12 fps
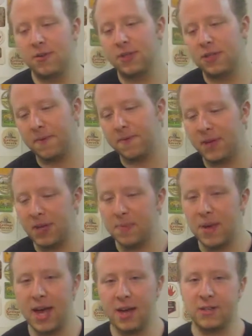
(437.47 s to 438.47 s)
some
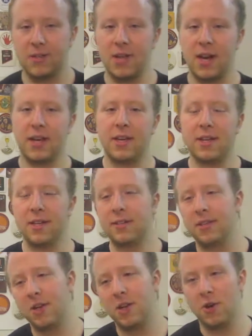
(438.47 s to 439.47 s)
feedback so that I can
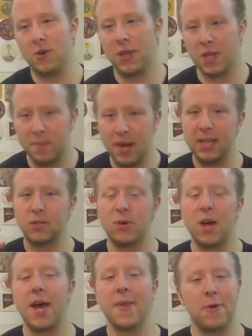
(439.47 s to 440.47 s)
think back to what
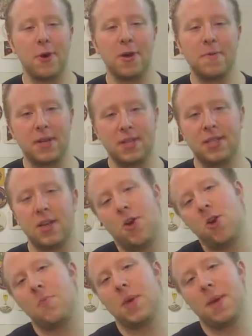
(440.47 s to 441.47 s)
I thought of it and say,
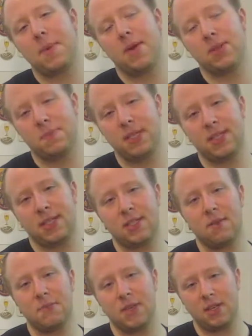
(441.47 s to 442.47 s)
oh, maybe I was missing
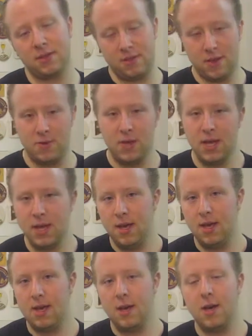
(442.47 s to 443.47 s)
something. So
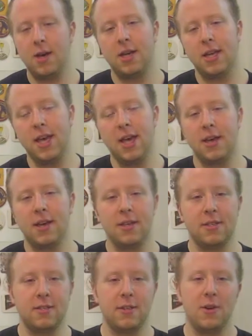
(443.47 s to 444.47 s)
yeah,
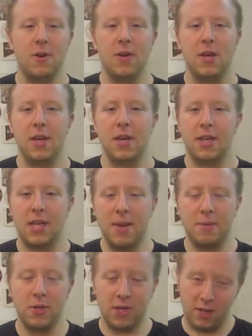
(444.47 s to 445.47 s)
so
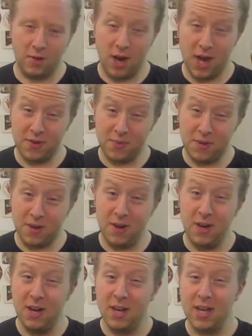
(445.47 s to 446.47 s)
keep drinking craft
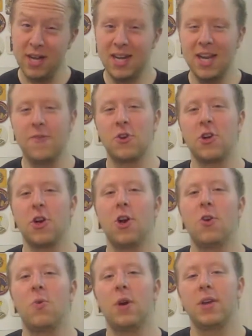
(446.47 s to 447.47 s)
beer. You never
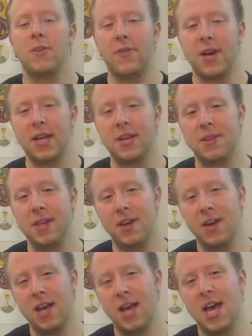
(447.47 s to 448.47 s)
know what you'll find out
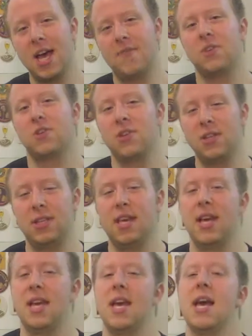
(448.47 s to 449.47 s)
there. Have a good
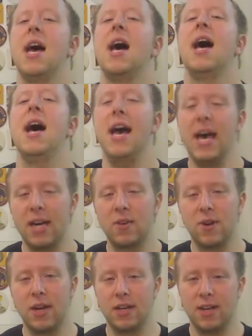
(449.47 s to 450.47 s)
day and a
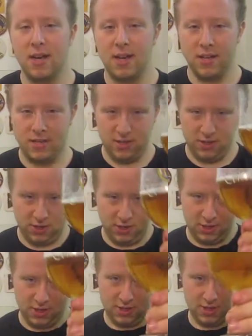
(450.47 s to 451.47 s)
great night.
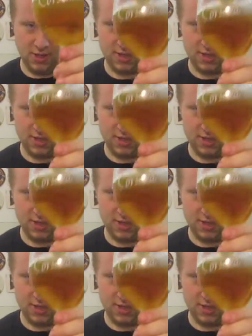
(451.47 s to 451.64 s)
Cheers.